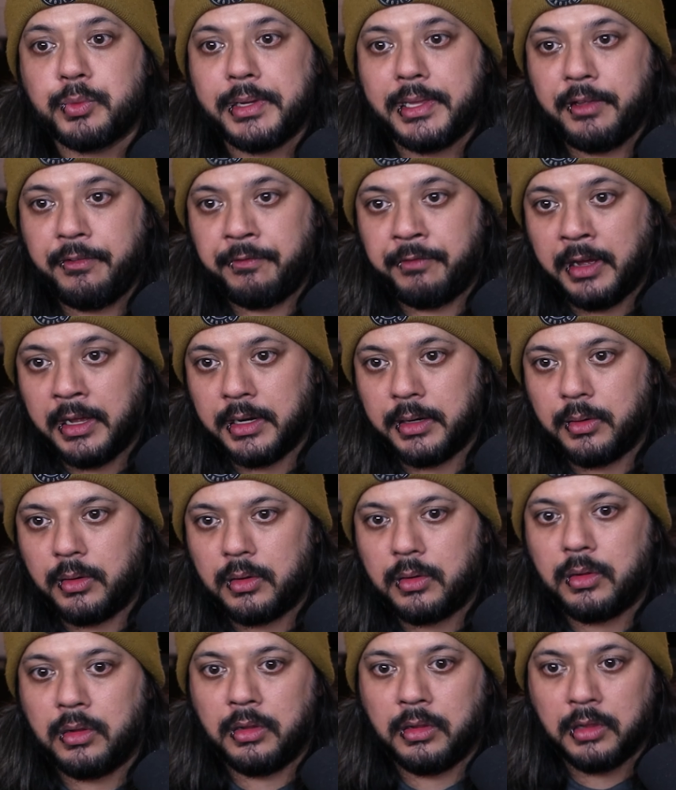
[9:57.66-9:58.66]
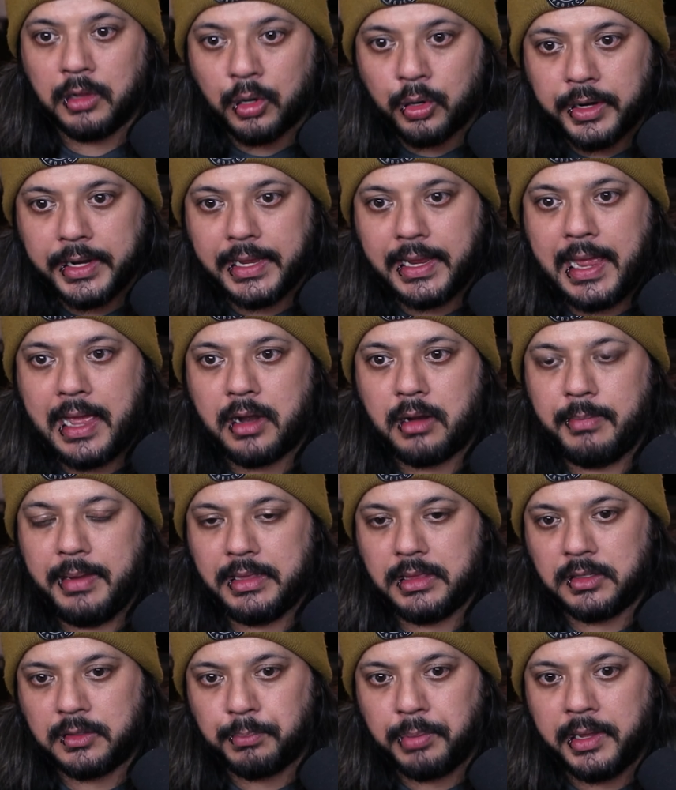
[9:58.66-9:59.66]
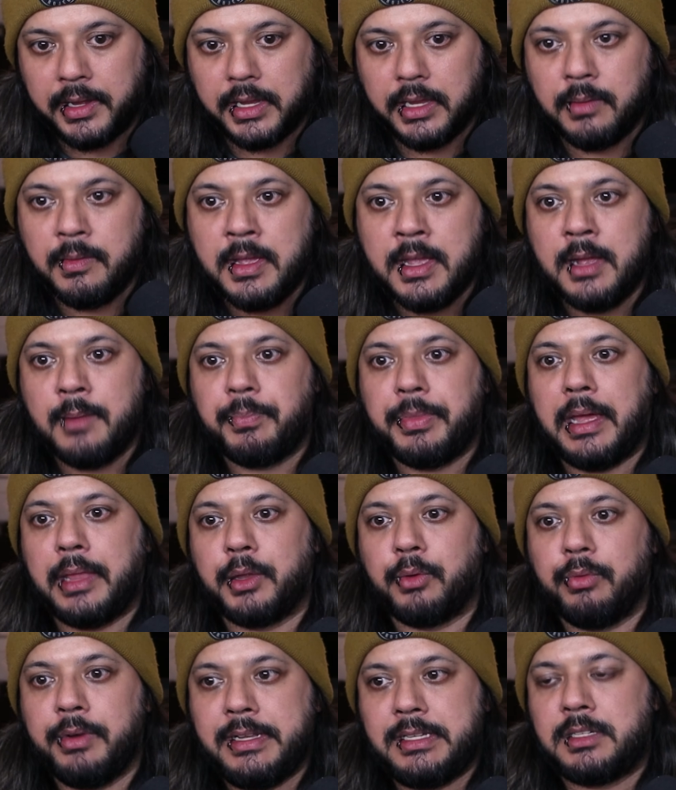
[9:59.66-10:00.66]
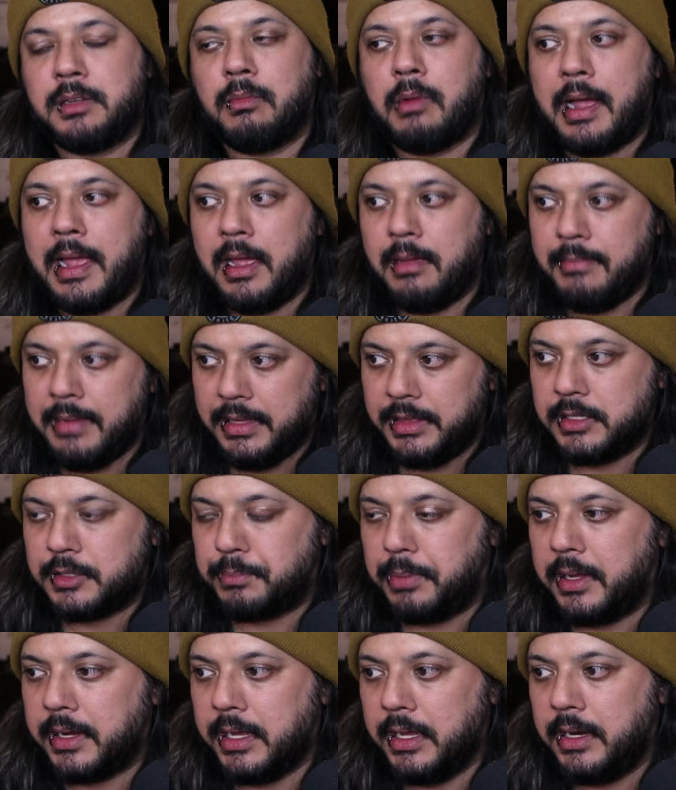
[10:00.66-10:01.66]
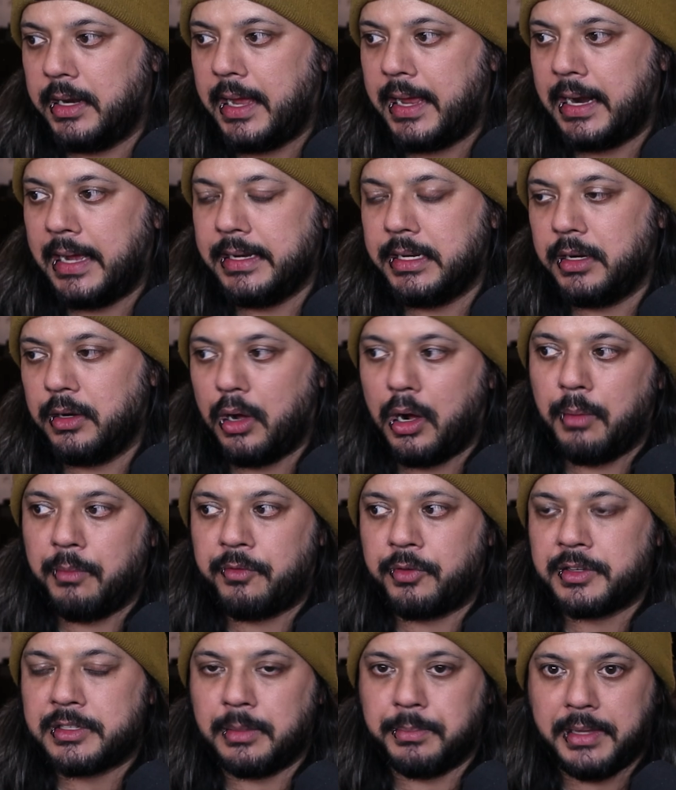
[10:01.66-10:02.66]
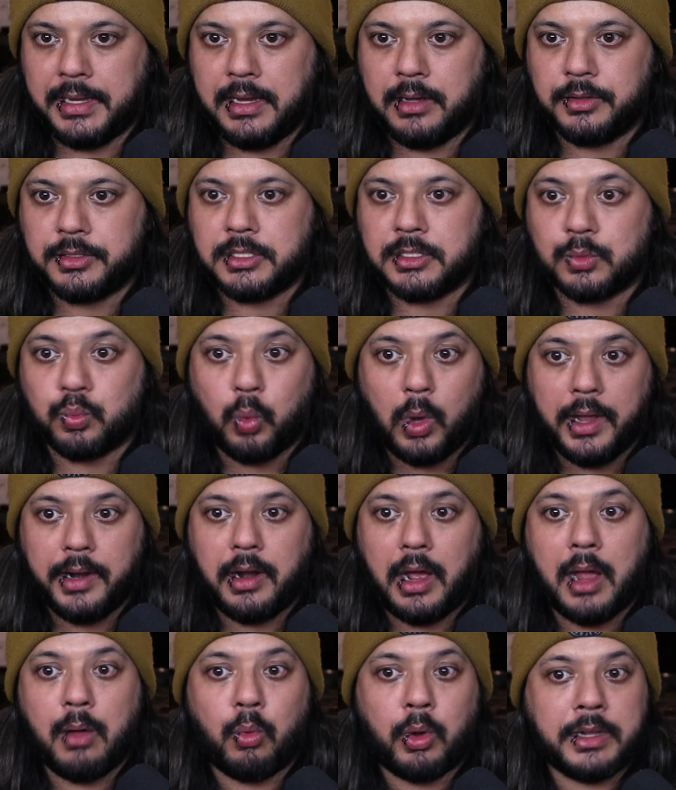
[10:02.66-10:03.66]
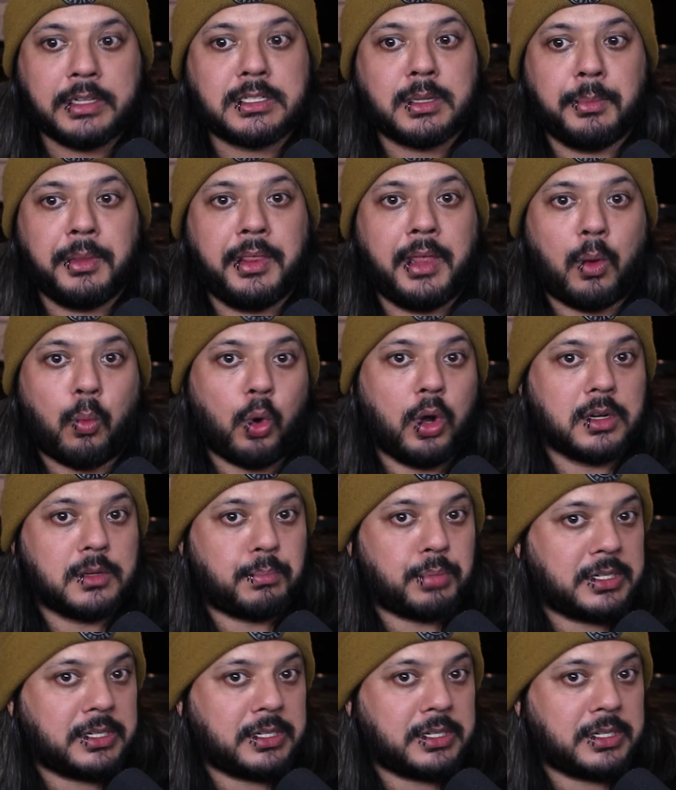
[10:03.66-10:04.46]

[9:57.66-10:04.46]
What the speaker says: really fun learning how to make this plugin. Now, the reason why I made this plugin and I didn't opt for something else is one, I wanted something that worked